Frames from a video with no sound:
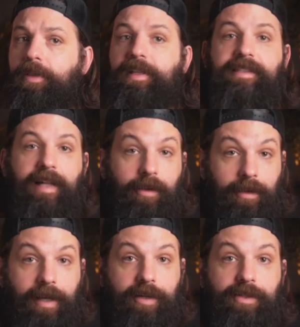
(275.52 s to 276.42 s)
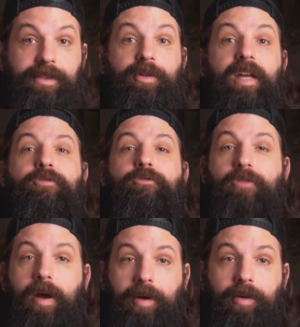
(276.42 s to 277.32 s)
these calculations, you get a
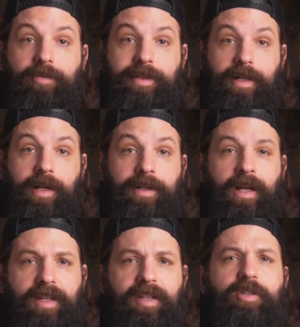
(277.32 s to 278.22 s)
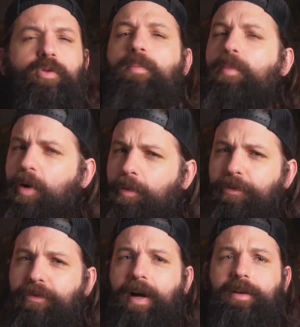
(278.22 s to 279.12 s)
very good result, leading to more
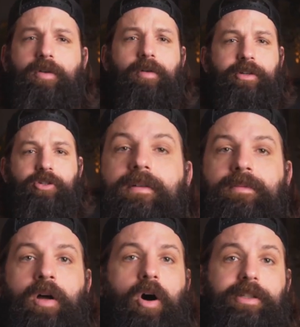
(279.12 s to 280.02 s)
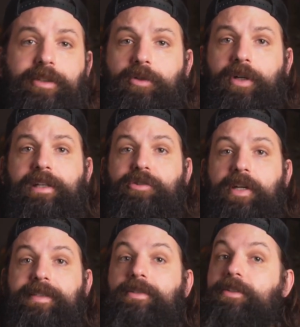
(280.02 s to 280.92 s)
refined correction. Also, you can
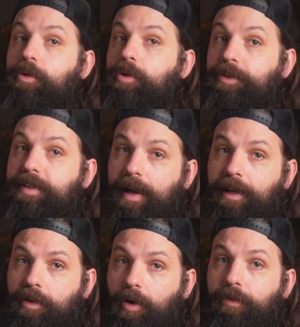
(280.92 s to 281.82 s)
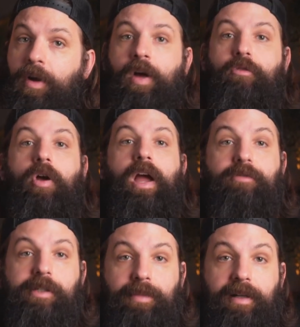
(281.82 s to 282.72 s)
adjust the so-called target curve for
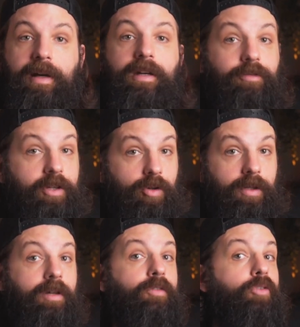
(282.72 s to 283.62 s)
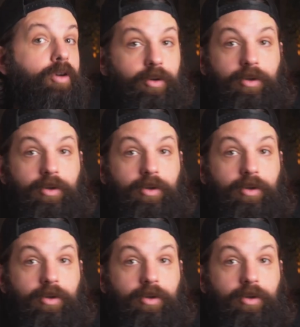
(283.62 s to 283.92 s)
every speaker individually for your